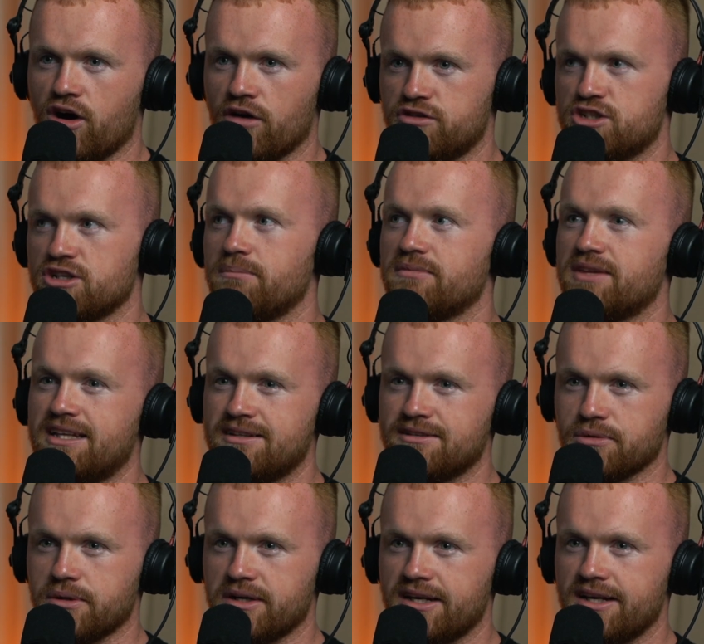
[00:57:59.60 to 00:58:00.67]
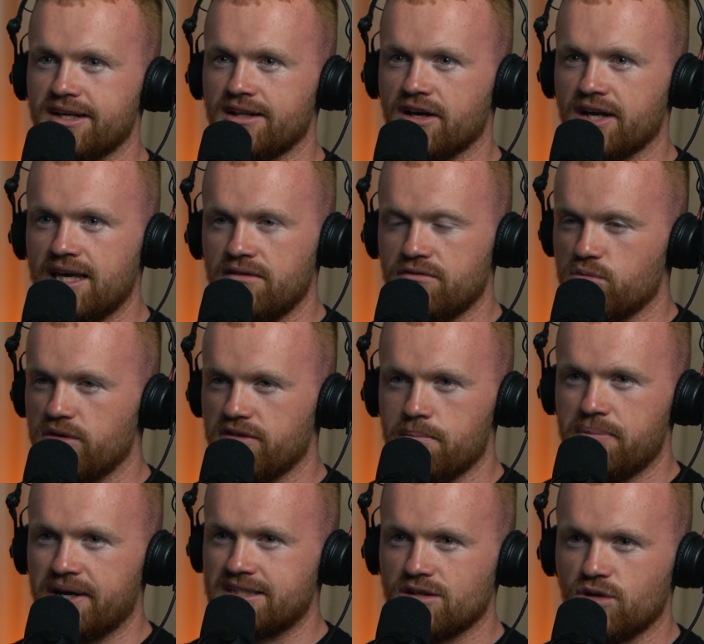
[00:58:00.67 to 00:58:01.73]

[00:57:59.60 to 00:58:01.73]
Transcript: I've jumped into it. Like even with the best